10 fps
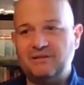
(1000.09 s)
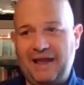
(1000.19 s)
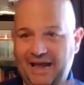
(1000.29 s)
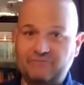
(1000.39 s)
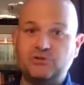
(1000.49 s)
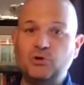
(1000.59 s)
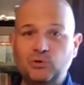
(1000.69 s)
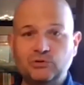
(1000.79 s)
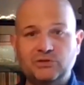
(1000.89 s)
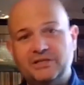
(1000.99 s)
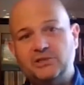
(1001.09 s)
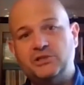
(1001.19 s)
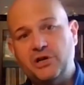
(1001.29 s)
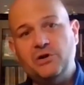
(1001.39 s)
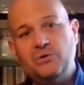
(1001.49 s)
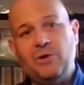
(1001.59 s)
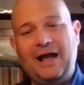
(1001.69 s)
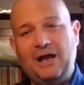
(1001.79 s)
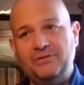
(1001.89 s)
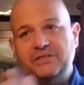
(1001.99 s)
have tools that show
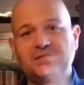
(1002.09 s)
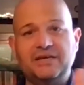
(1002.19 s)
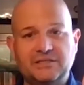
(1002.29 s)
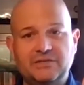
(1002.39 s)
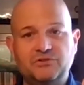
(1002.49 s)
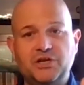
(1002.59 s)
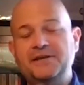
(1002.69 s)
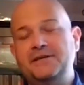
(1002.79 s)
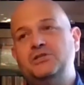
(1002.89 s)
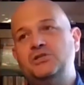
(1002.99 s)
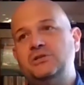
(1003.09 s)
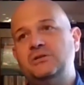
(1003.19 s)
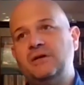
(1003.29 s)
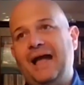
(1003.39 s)
how these things have changed,